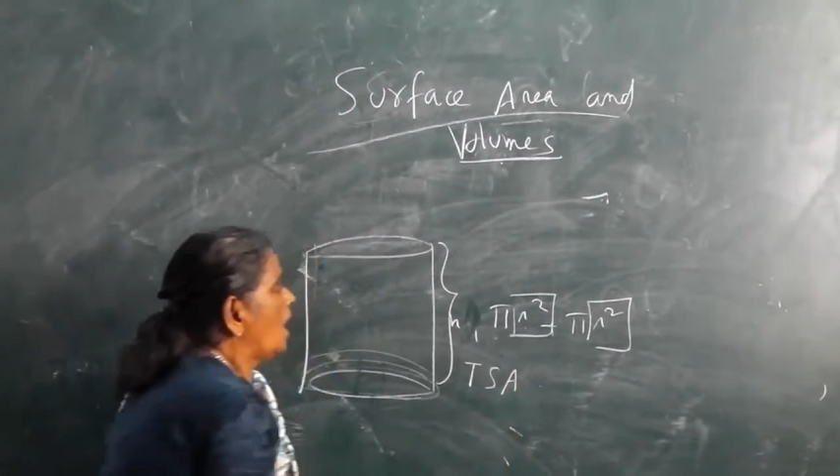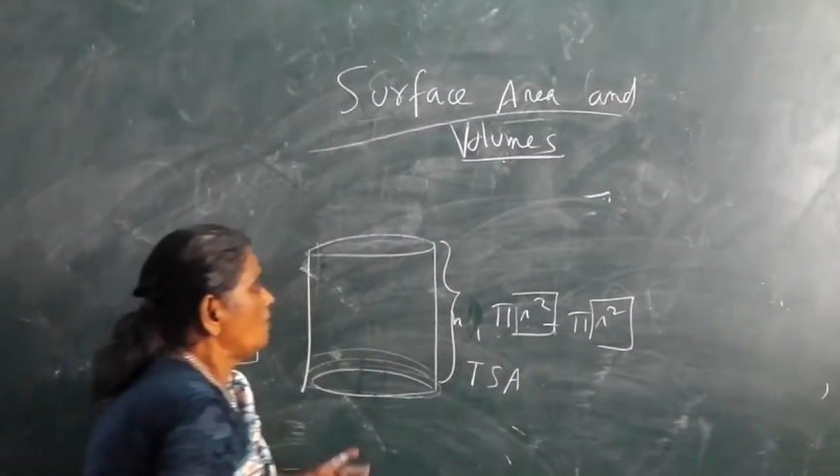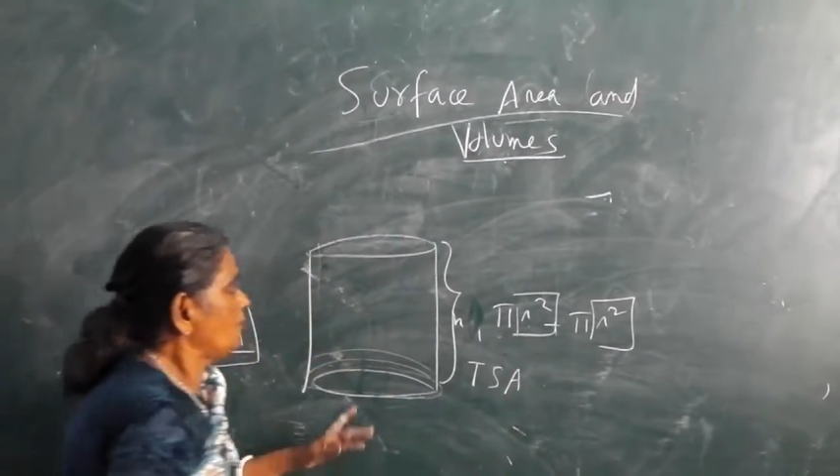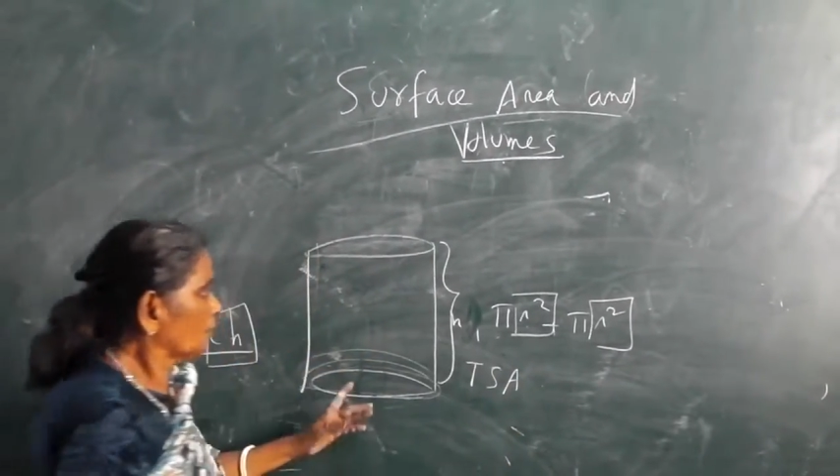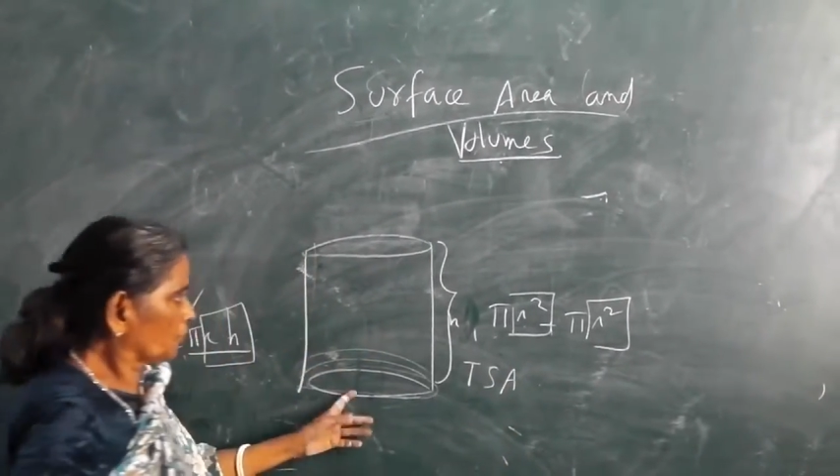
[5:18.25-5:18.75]

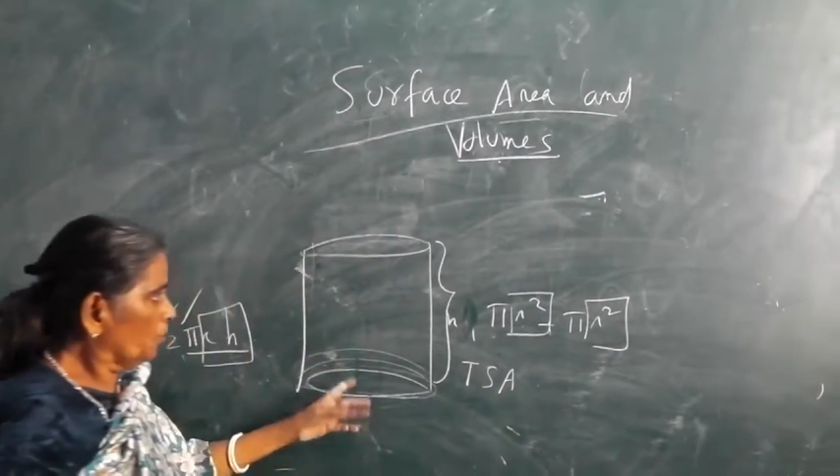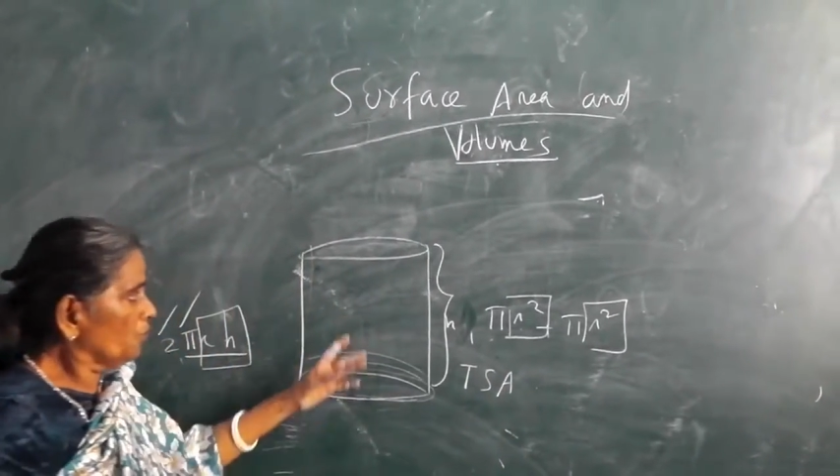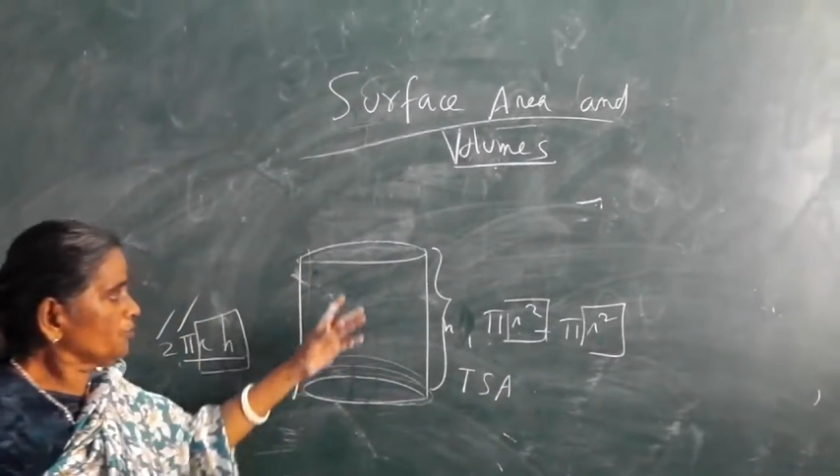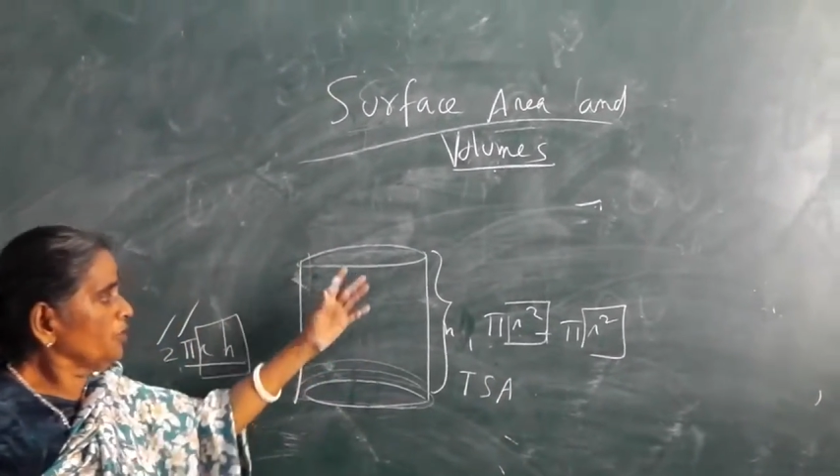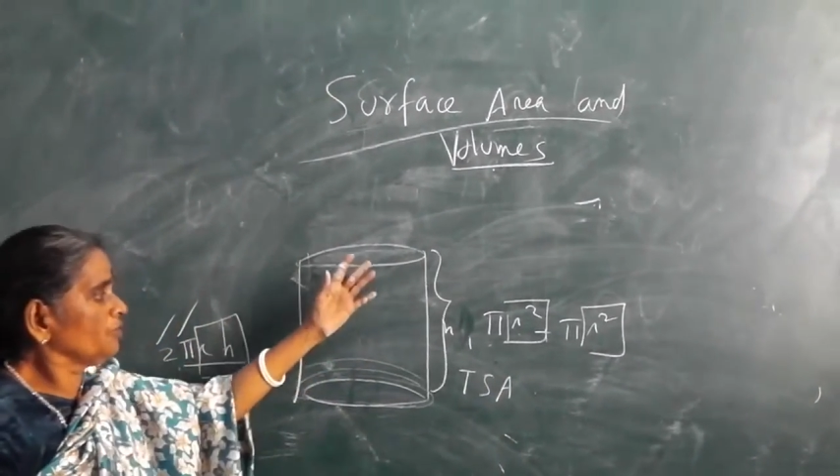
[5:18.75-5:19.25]
of a
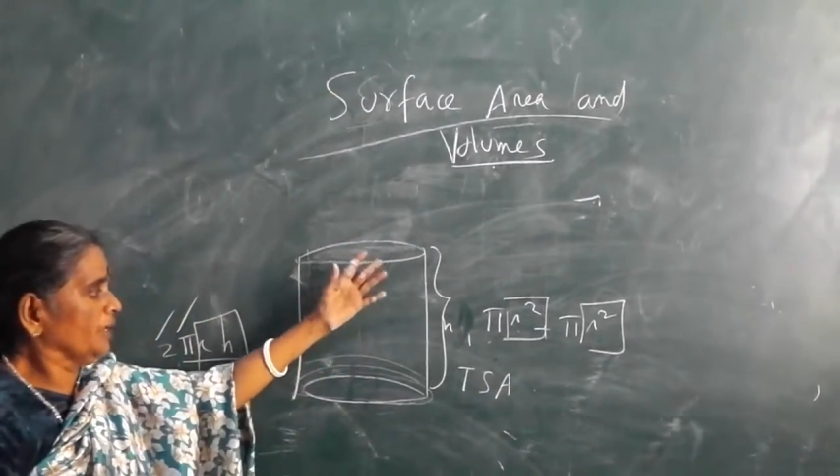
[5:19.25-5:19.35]
closed